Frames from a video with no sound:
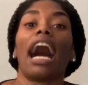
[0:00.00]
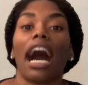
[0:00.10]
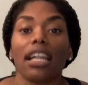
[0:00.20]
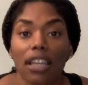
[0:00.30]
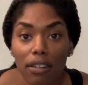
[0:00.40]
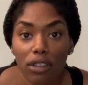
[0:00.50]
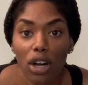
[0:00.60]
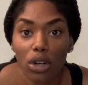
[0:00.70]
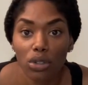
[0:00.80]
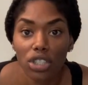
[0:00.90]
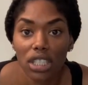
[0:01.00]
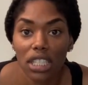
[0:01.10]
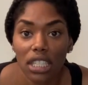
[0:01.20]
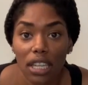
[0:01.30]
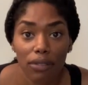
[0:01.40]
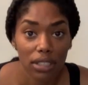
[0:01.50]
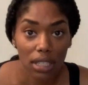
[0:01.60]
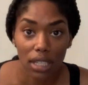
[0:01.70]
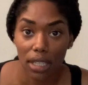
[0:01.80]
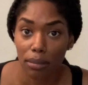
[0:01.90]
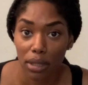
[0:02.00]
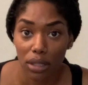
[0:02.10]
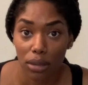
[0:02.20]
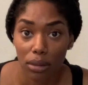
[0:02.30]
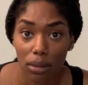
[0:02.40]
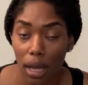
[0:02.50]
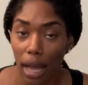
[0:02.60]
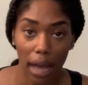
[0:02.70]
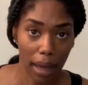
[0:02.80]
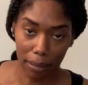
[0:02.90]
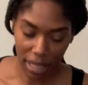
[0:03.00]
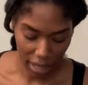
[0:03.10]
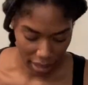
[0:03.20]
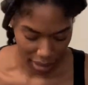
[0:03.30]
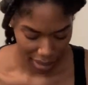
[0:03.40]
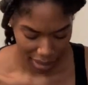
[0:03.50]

I love the ocean. If it's clear blue, I'm there